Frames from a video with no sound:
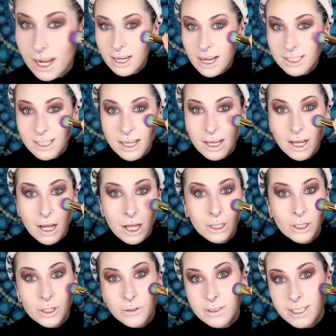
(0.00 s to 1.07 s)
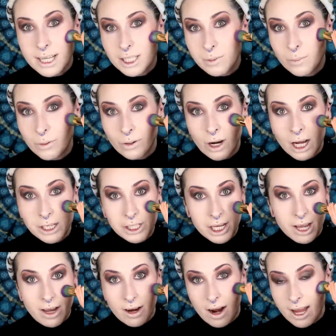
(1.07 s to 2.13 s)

not to lose this brush here.